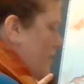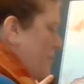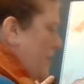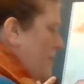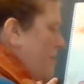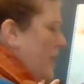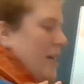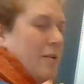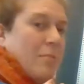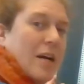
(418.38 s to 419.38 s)
I'm
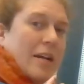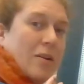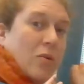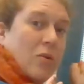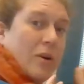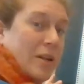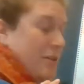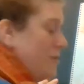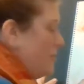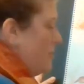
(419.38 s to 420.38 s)
making mine
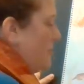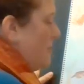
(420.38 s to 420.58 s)
orange.